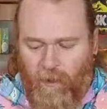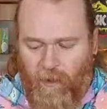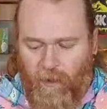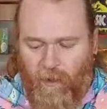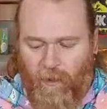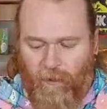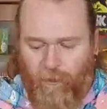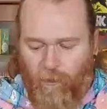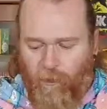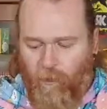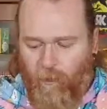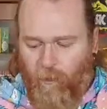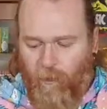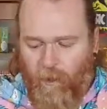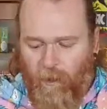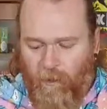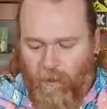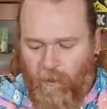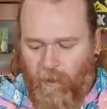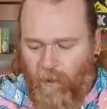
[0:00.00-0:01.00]
And I thought,
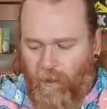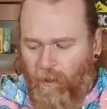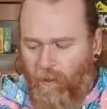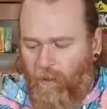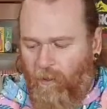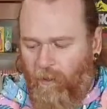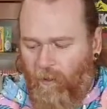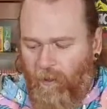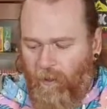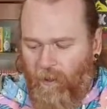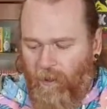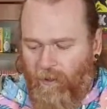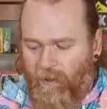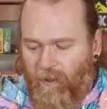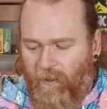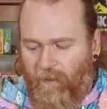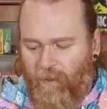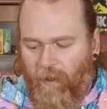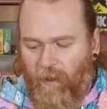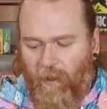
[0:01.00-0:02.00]
well, you know, let's
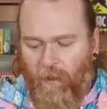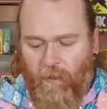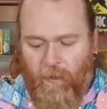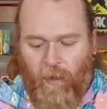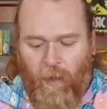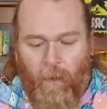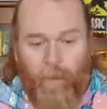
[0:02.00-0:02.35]
have a go.